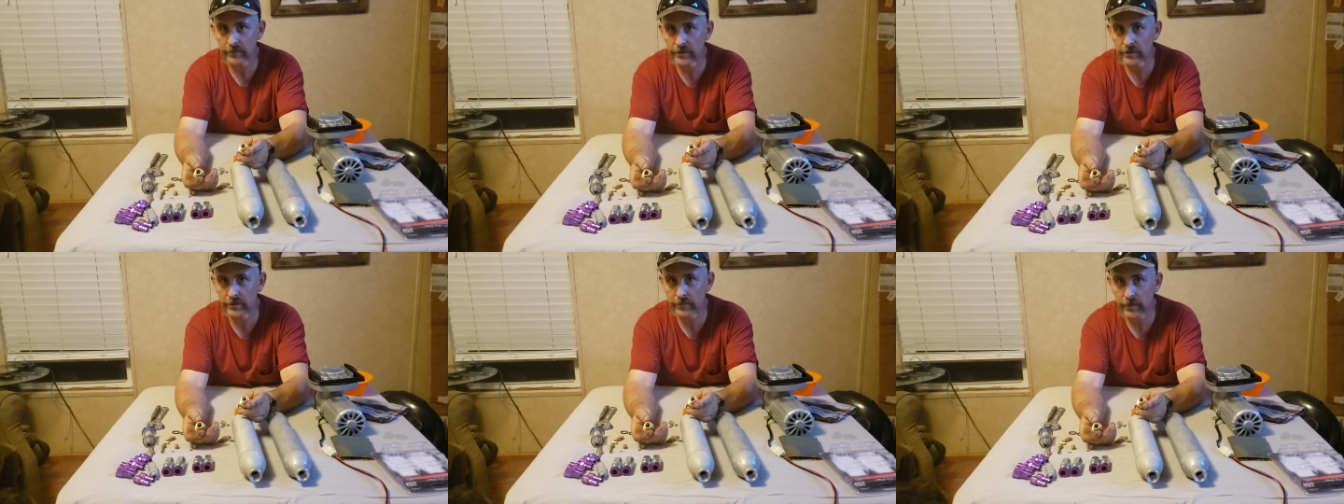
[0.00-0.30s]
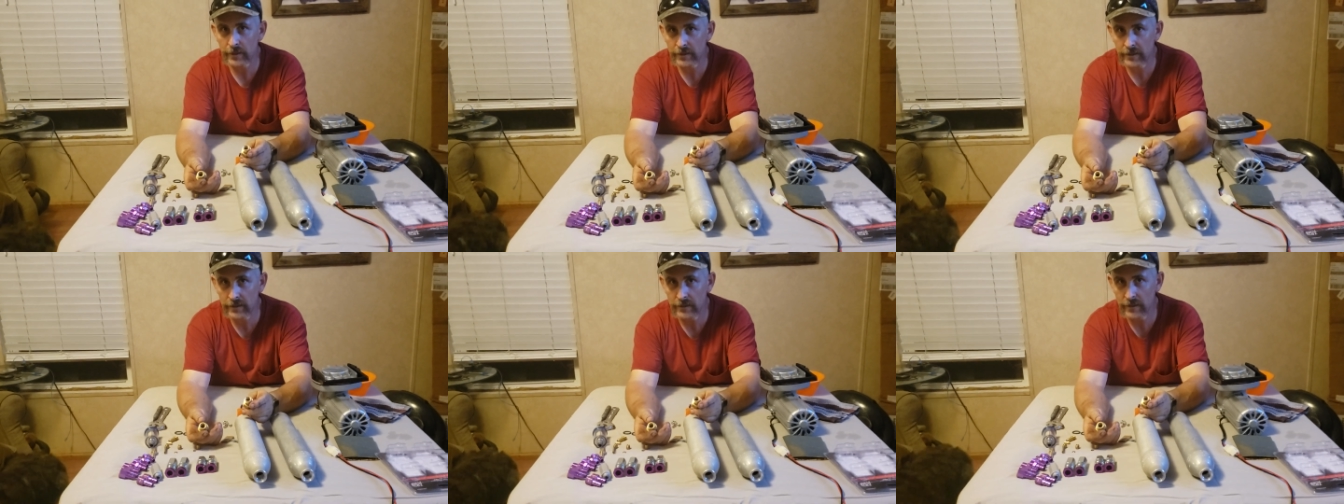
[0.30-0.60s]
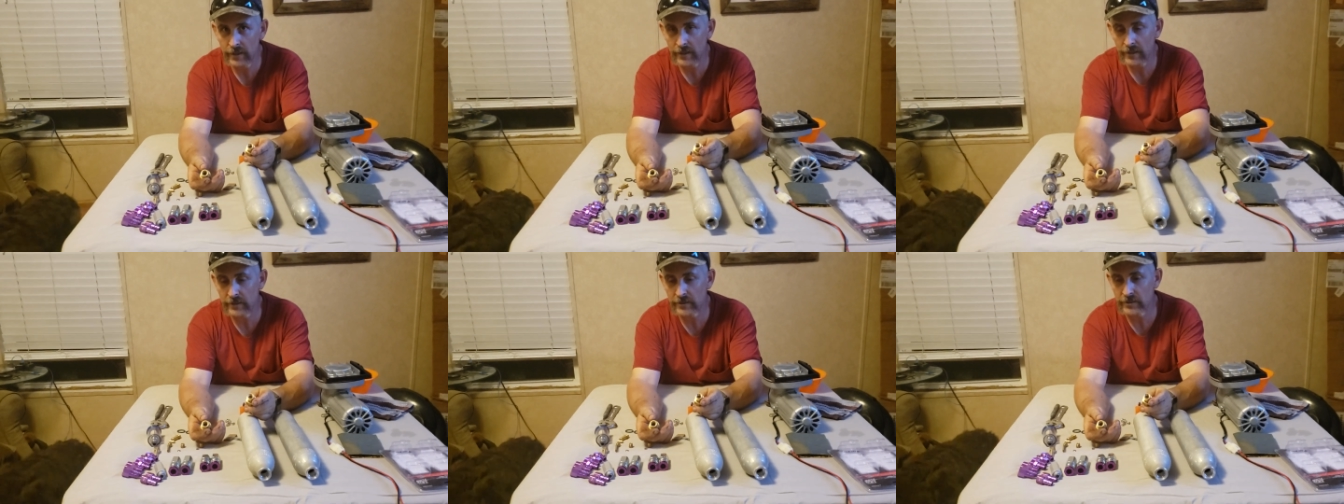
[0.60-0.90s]
restricted
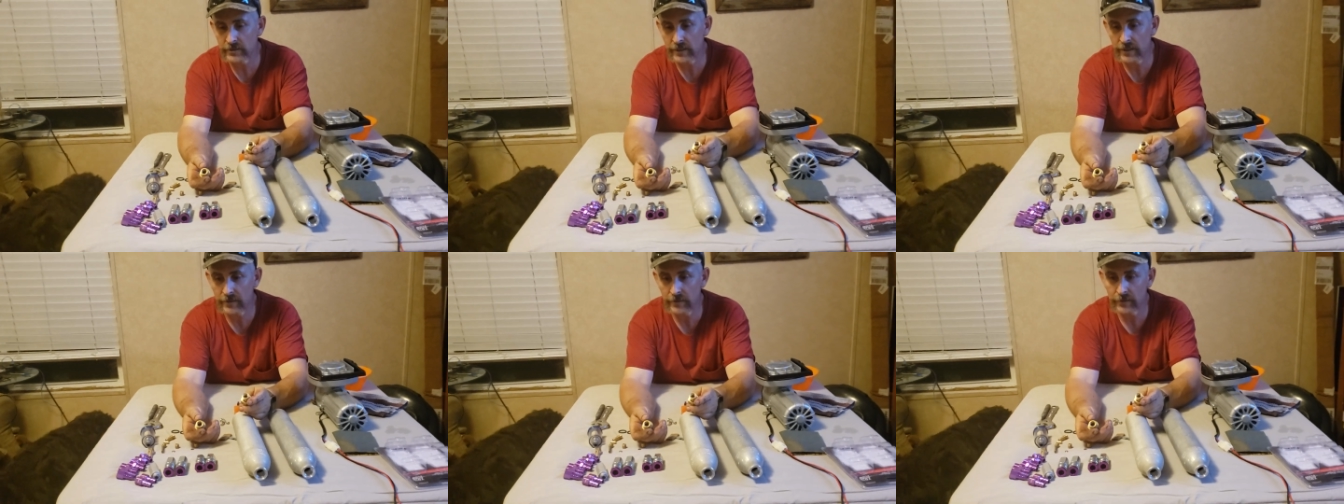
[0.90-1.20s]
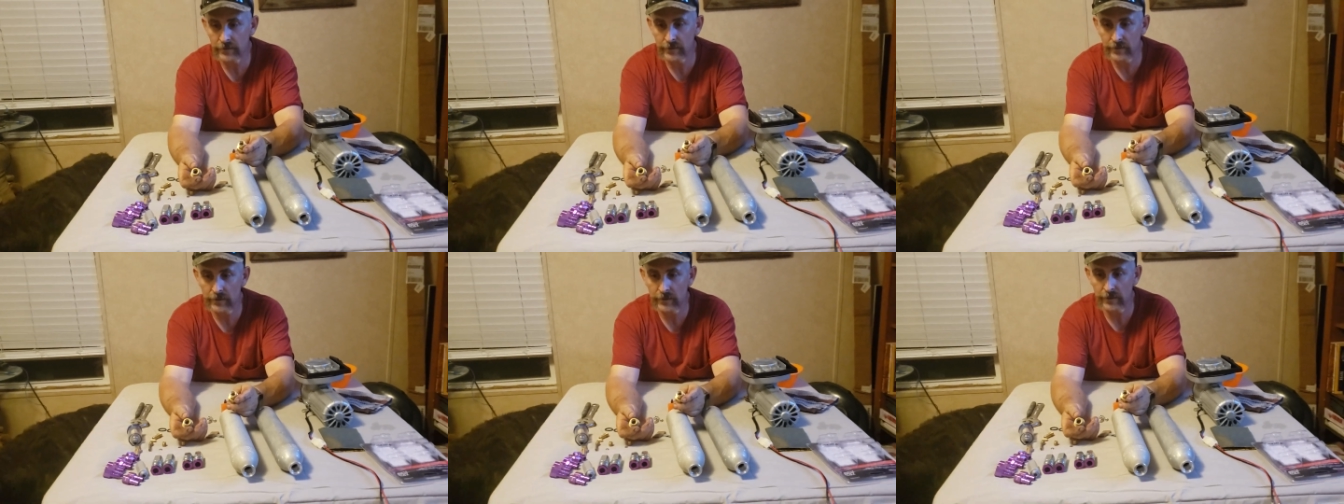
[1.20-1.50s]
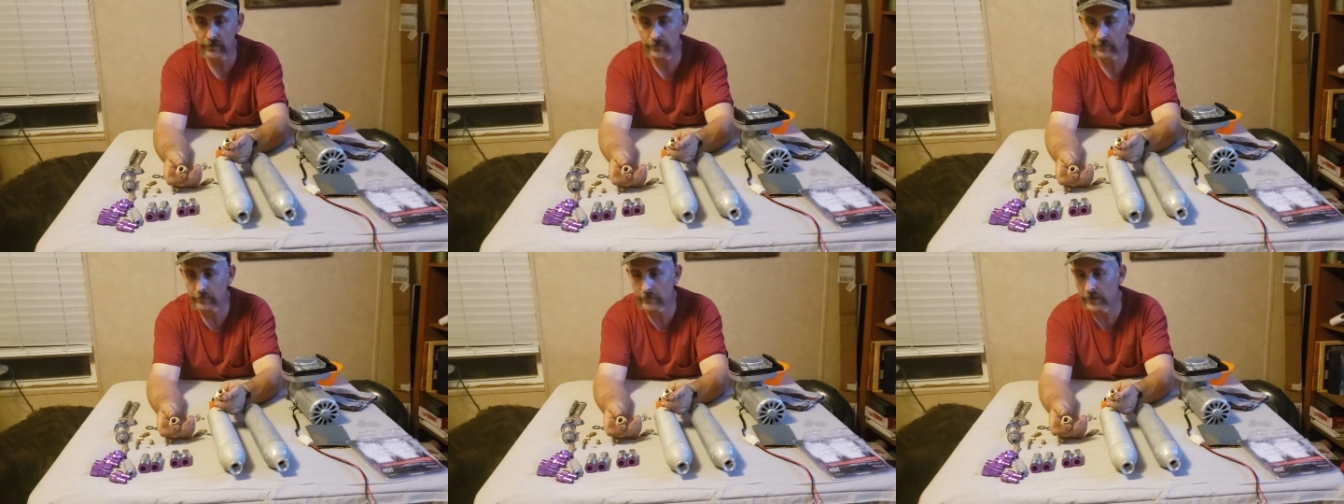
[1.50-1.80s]
like a standard
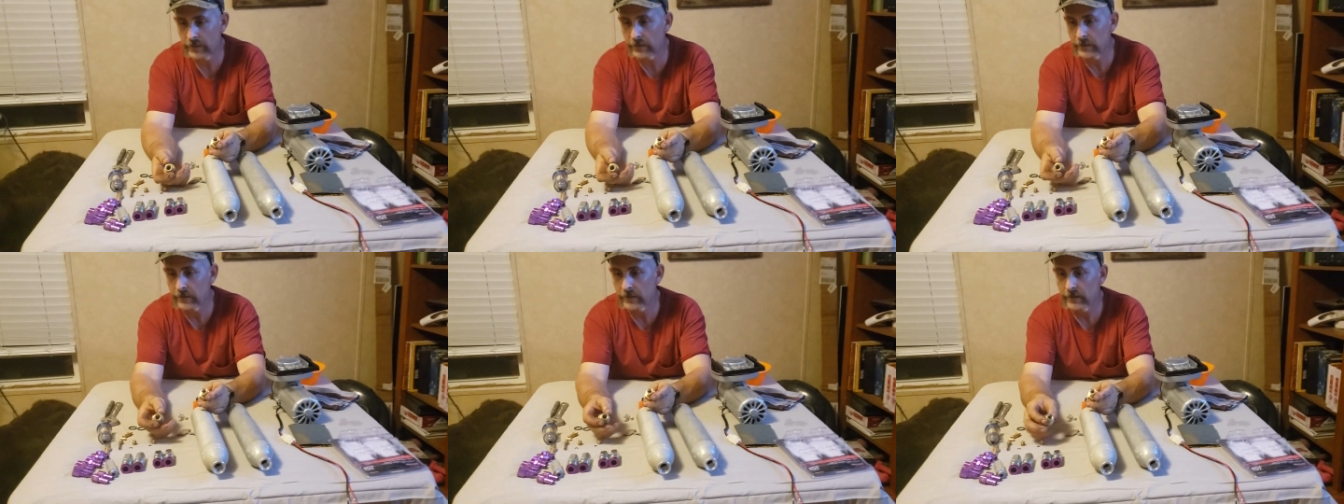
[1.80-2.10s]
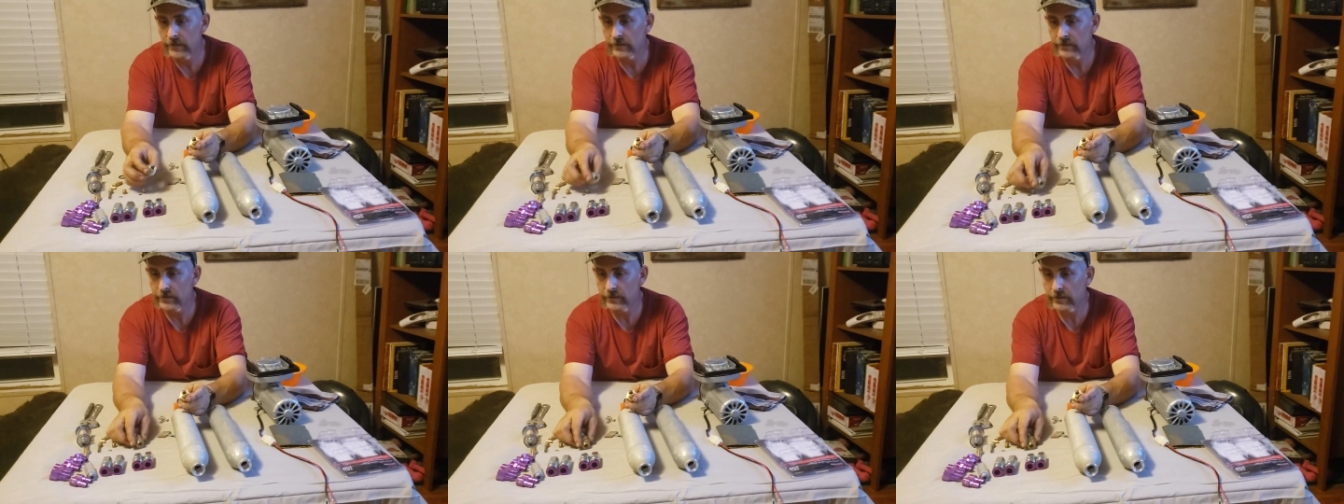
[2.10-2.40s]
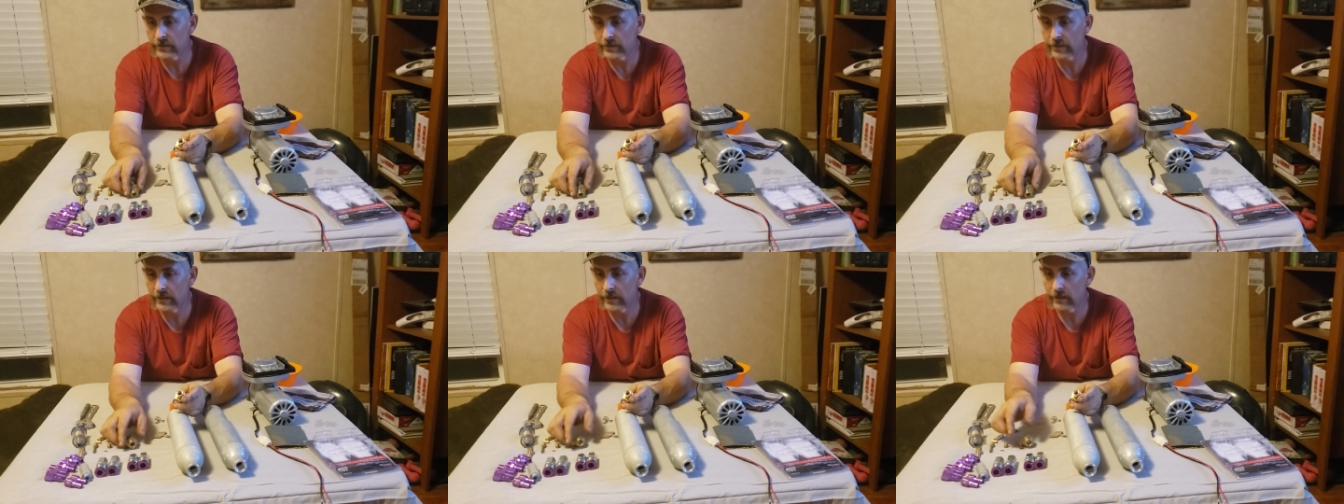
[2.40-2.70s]
unit. So
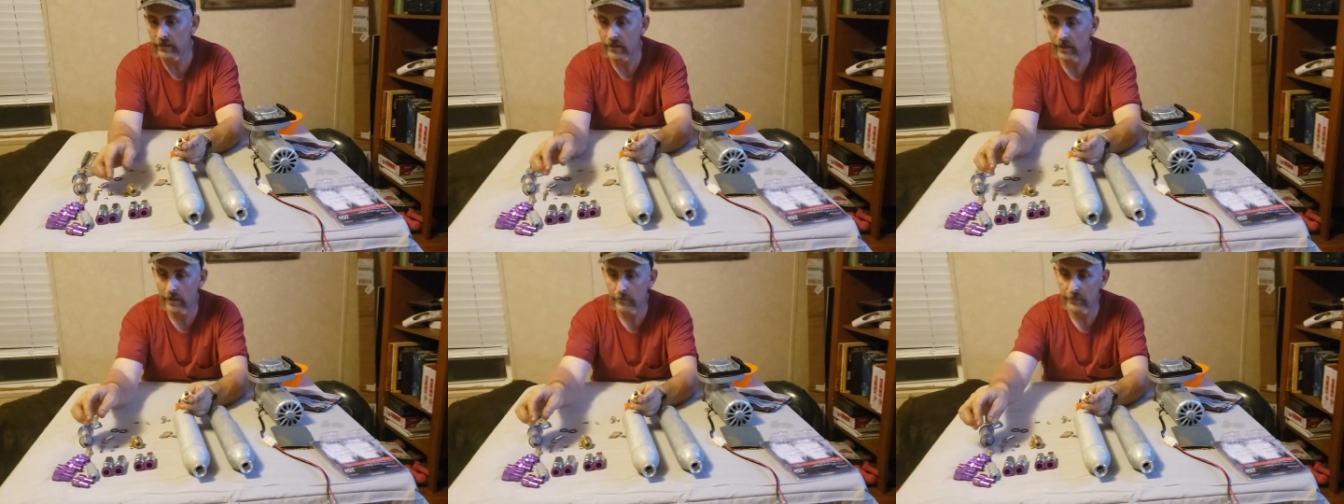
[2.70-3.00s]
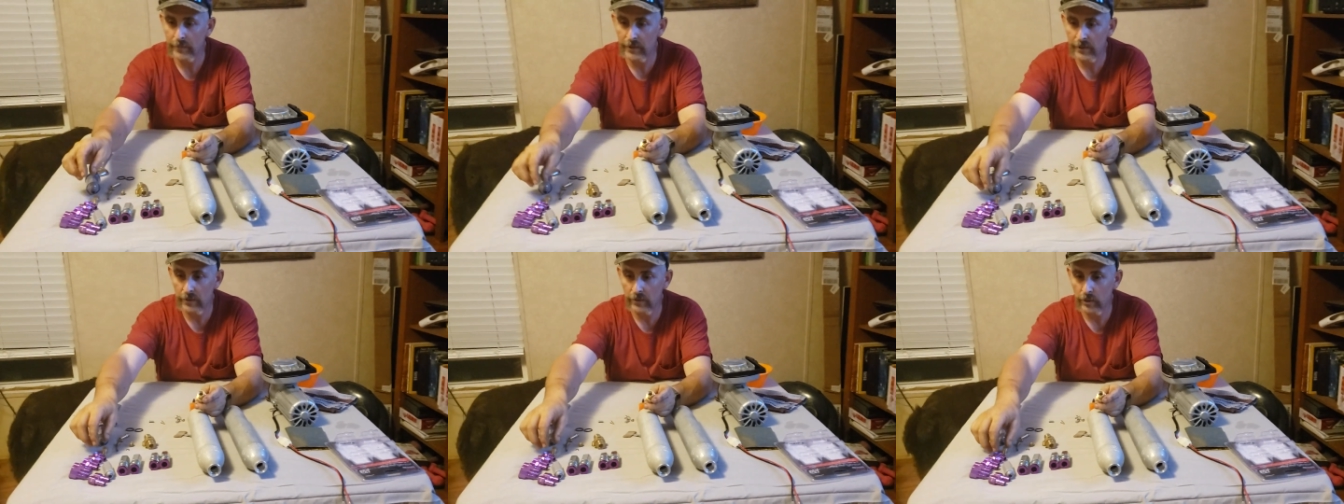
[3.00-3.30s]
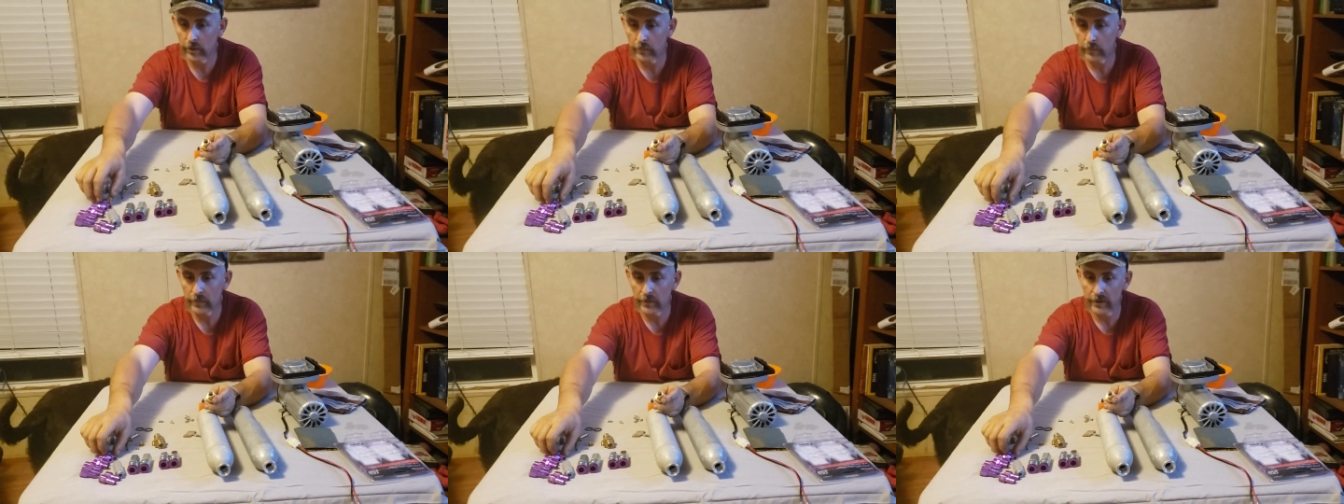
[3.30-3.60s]
they got a lot bigger
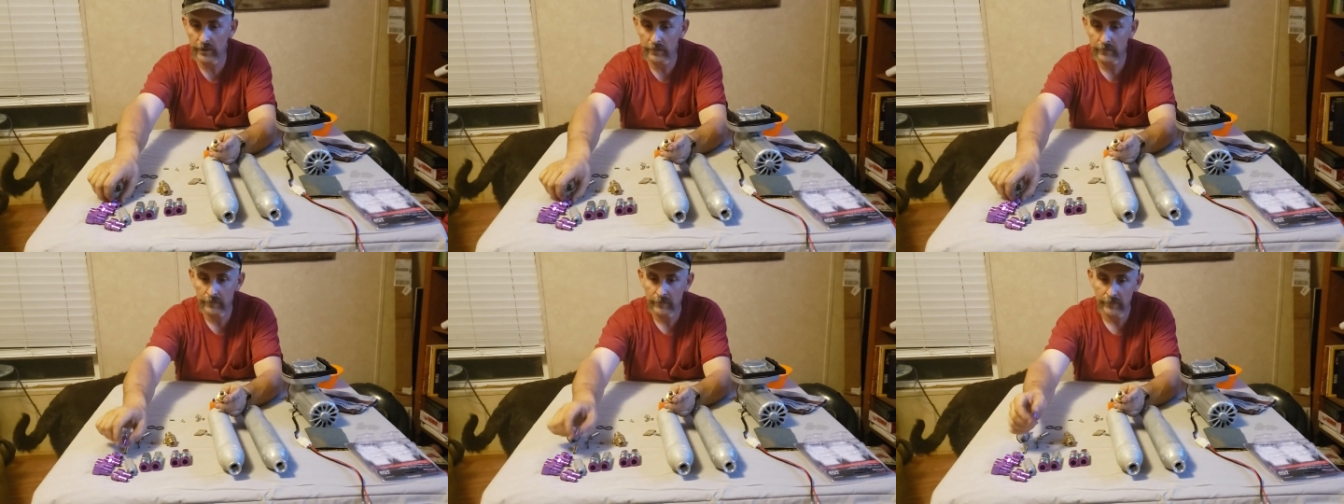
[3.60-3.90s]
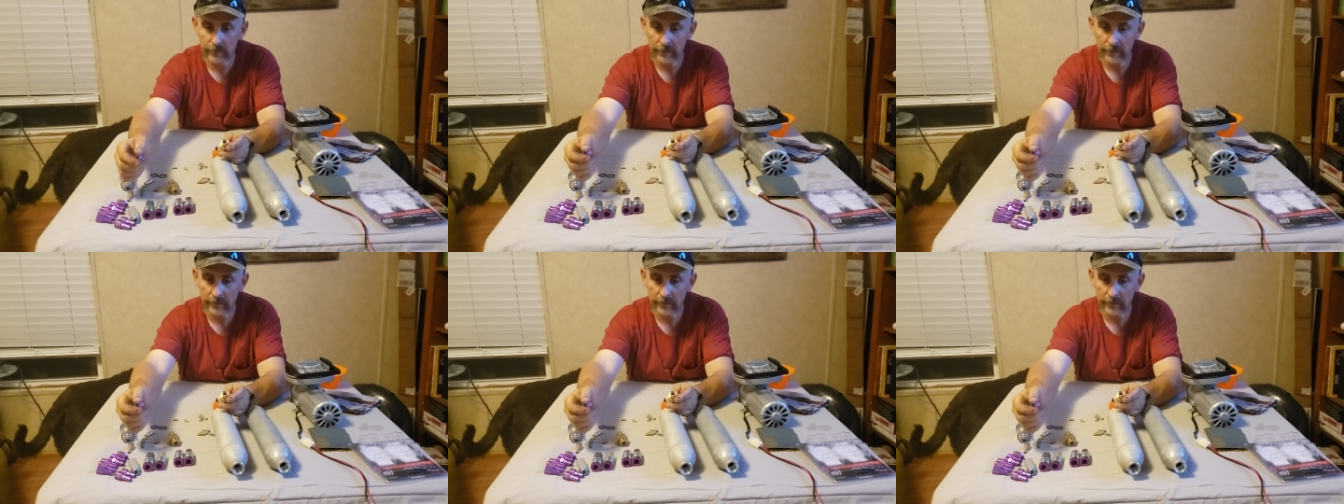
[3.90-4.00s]
opening.